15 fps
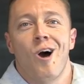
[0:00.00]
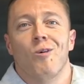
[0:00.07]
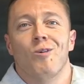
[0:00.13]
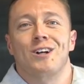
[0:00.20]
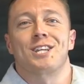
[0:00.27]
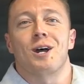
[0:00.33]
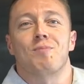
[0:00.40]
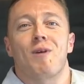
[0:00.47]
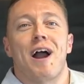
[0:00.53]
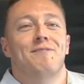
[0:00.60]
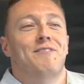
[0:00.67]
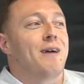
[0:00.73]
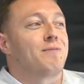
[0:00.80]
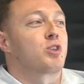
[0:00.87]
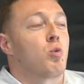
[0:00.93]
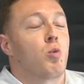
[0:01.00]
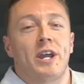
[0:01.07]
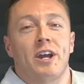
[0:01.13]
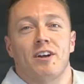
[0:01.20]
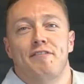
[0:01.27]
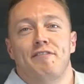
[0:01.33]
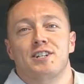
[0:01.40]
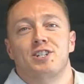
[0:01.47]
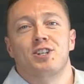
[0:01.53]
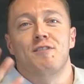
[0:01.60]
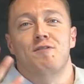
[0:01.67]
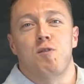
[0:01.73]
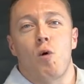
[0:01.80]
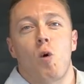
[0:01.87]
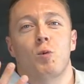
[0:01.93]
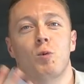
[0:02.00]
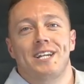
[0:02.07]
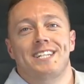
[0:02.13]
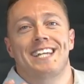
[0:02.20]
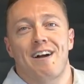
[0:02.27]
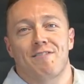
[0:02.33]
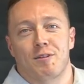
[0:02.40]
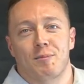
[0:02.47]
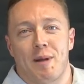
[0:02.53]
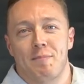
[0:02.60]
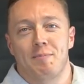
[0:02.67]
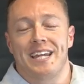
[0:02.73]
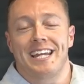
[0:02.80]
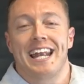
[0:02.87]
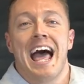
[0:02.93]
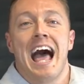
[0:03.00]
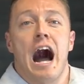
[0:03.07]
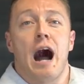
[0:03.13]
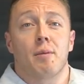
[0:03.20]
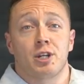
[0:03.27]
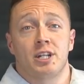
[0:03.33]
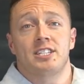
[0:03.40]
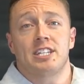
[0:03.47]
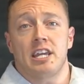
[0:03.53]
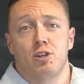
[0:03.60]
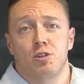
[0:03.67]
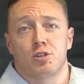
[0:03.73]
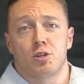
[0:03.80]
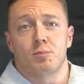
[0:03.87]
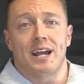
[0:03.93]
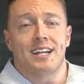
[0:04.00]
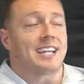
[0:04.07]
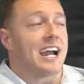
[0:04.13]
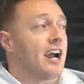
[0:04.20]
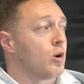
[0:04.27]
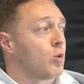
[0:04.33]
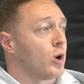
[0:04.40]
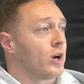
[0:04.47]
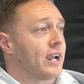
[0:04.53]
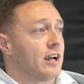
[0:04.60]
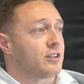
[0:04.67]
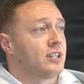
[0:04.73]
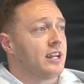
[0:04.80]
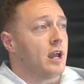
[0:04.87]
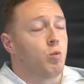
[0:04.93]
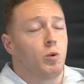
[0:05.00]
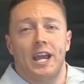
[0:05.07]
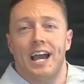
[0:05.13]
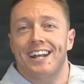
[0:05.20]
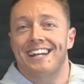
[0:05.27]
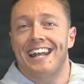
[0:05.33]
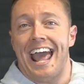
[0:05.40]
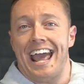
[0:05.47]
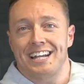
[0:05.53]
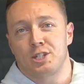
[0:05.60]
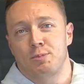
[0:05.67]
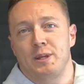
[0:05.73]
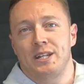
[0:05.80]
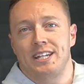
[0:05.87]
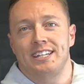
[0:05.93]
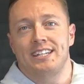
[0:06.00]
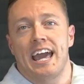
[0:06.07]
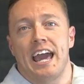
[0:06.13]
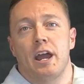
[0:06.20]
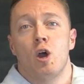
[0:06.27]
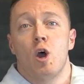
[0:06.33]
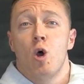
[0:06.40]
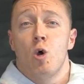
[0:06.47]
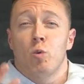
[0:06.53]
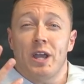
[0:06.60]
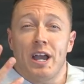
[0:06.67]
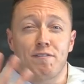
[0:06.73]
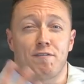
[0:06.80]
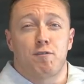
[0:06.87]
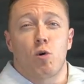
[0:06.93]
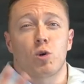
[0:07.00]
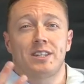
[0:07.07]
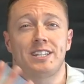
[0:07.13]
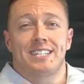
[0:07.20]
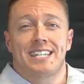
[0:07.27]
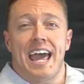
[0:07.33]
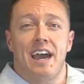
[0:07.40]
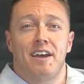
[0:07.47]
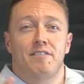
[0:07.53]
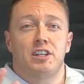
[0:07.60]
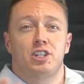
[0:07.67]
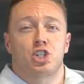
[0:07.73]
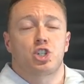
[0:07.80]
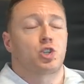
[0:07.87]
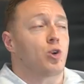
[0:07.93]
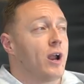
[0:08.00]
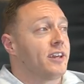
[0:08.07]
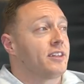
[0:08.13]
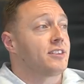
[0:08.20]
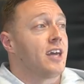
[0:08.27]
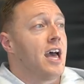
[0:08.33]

What's up, Prime Fam? So we are officially four weeks out from my meet. I'm gonna take you through my entire workout today. We got an SBD day. We got four of these heavy strength